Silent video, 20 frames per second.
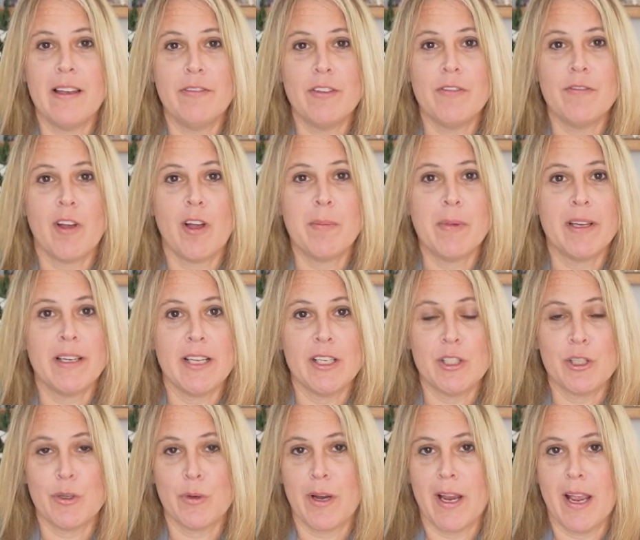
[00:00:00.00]
If you follow me on
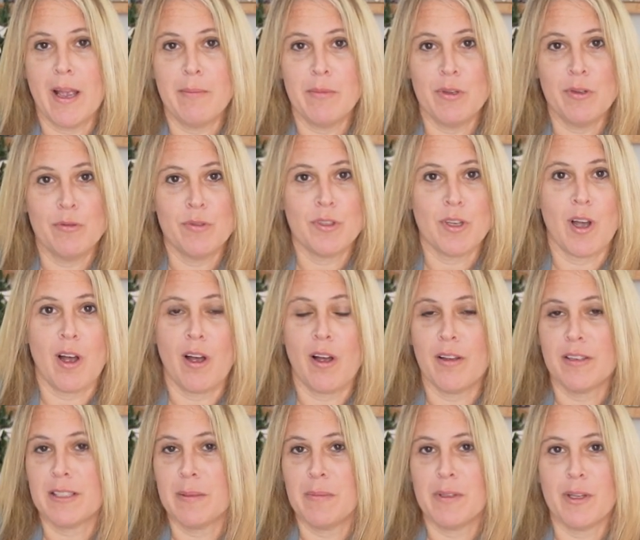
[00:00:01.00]
Instagram, you
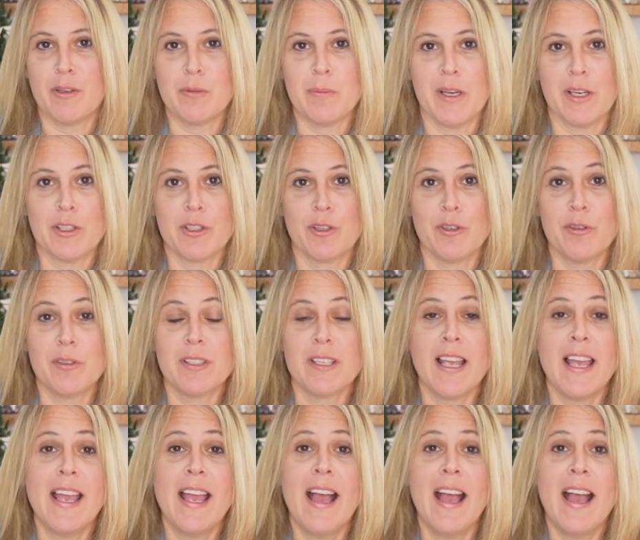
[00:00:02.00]
saw some of those pictures.